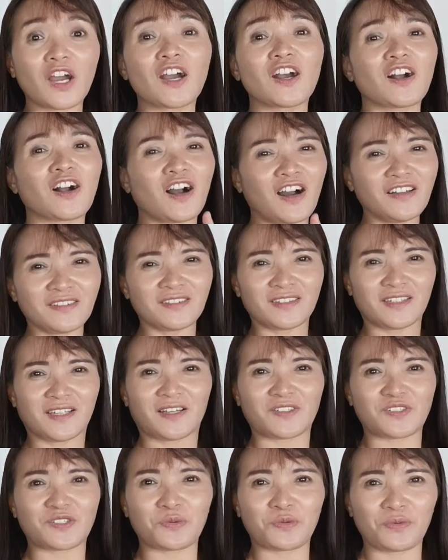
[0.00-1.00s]

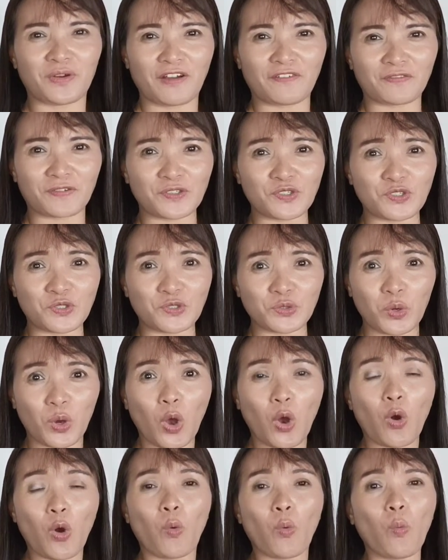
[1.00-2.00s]
Context refers to
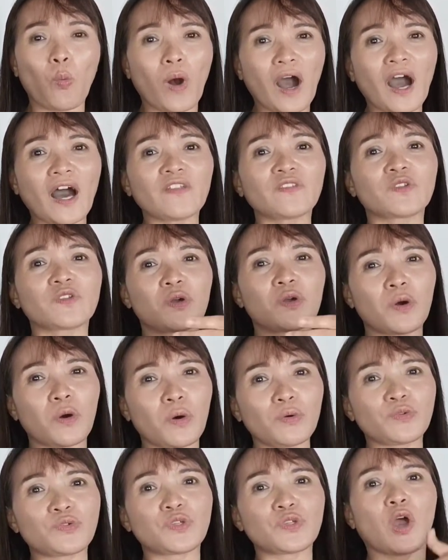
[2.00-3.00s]
what
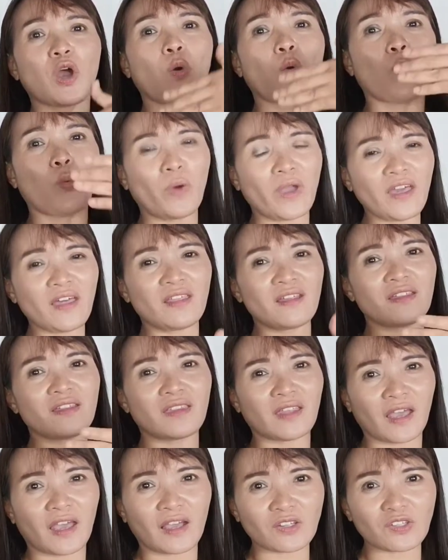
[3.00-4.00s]
goes with the
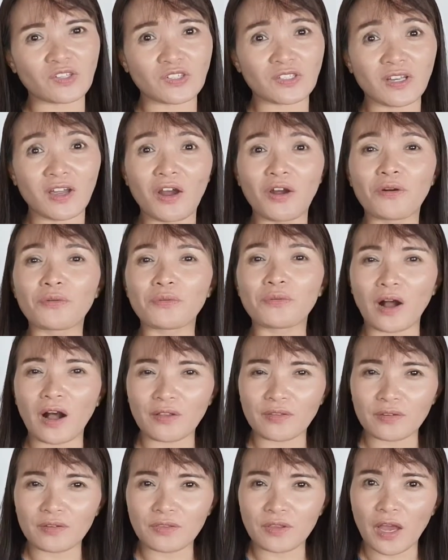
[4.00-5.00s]
text
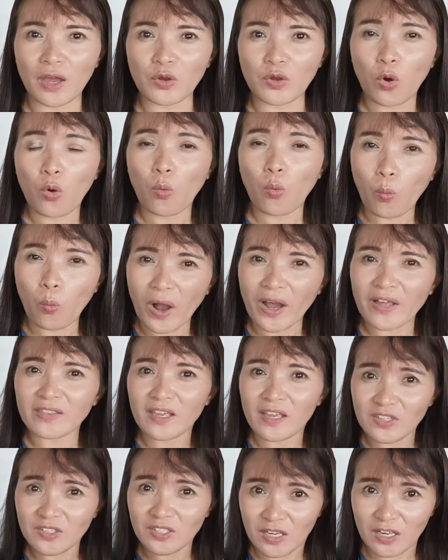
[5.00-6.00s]
rather than what
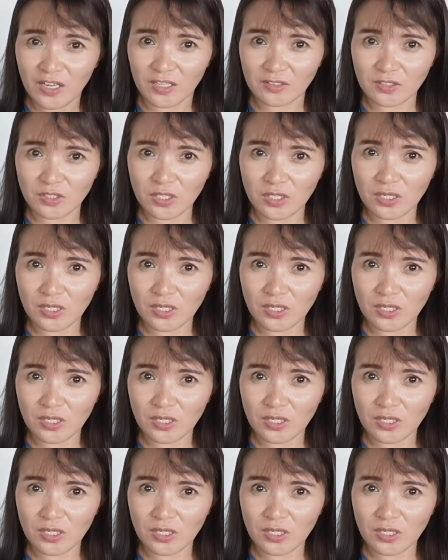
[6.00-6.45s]
is in it,